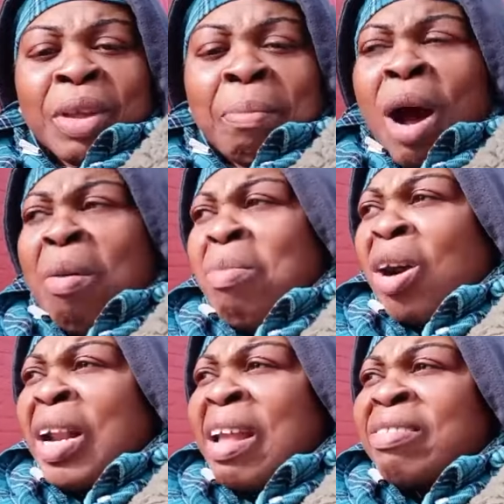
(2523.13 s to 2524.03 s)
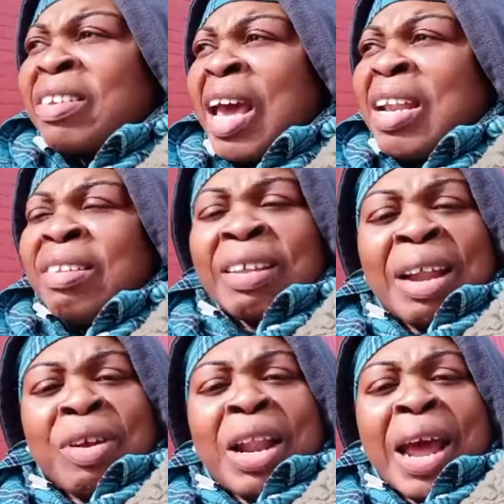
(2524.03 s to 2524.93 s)
Bumbo clot
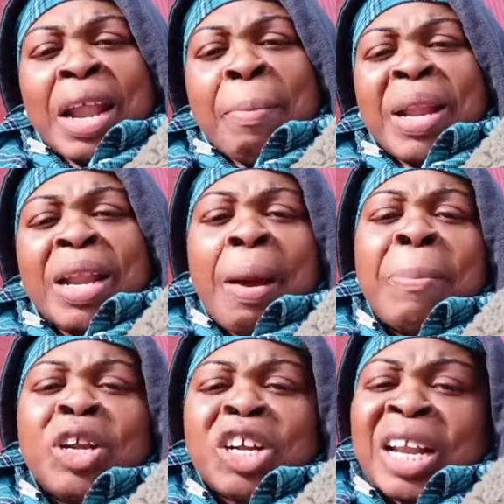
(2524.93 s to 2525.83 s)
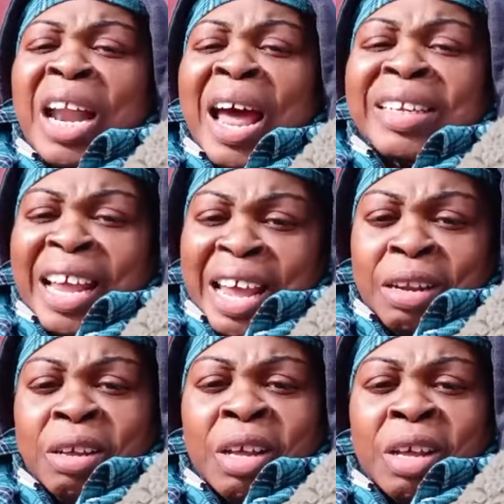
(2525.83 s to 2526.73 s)
skeleton, you're lying in a bed and a blood clot dead.